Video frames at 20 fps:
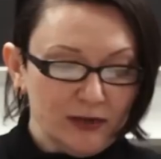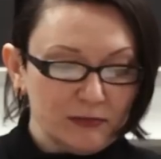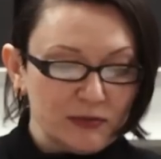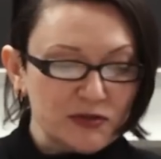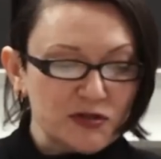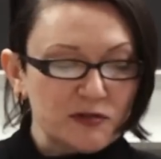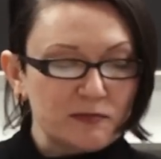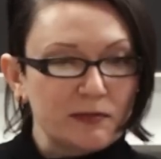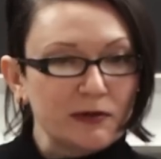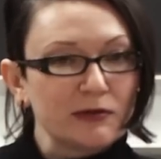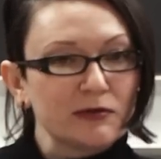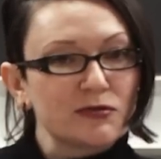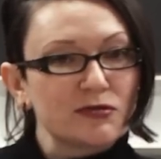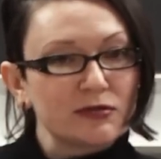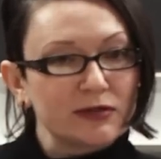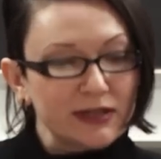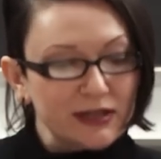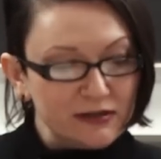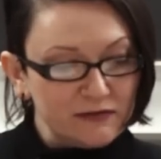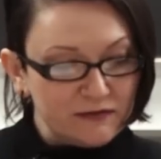both
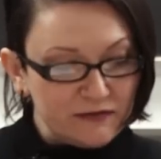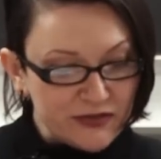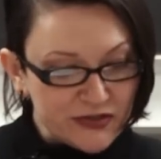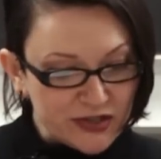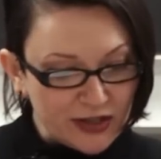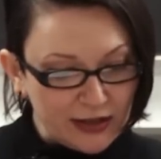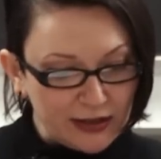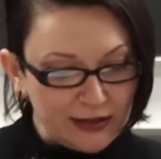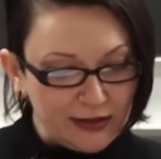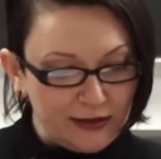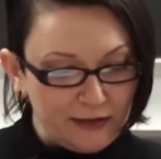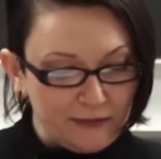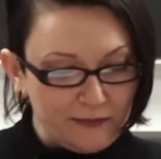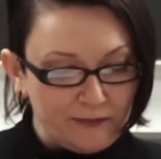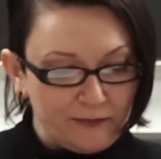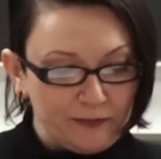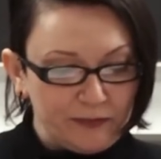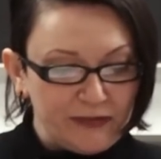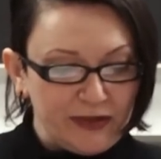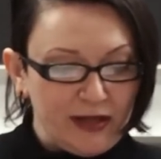spiritually and physically.
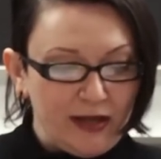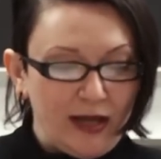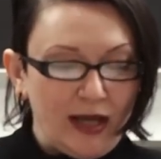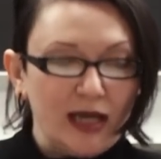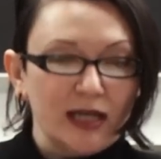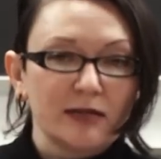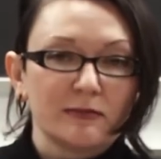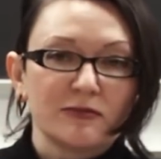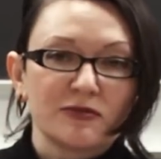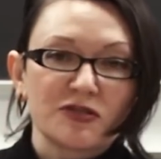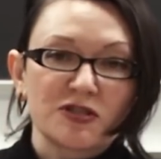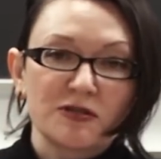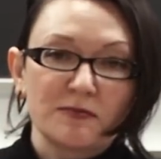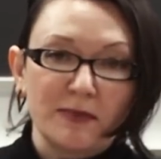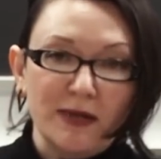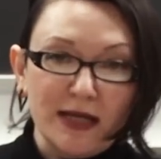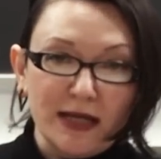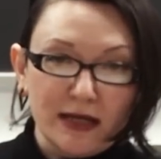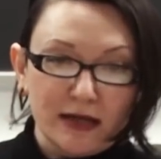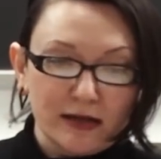Animals
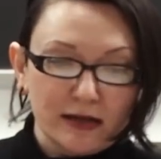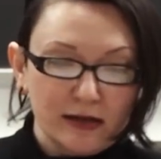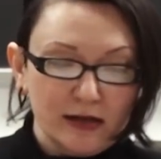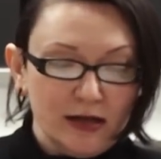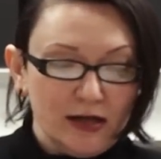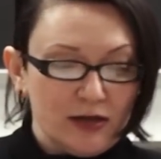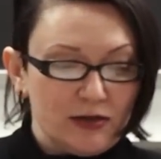speak,